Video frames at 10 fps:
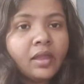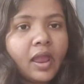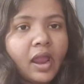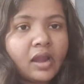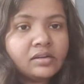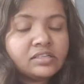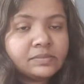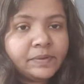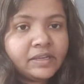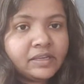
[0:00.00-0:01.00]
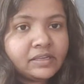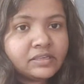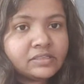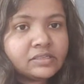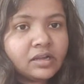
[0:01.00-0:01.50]
and speaking
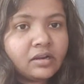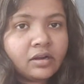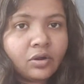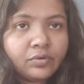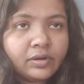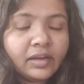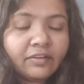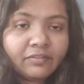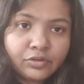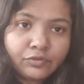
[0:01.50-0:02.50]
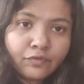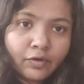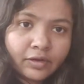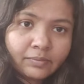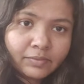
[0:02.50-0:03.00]
is around 11 to
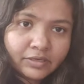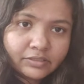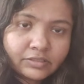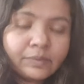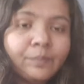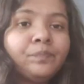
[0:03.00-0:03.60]
14 minutes.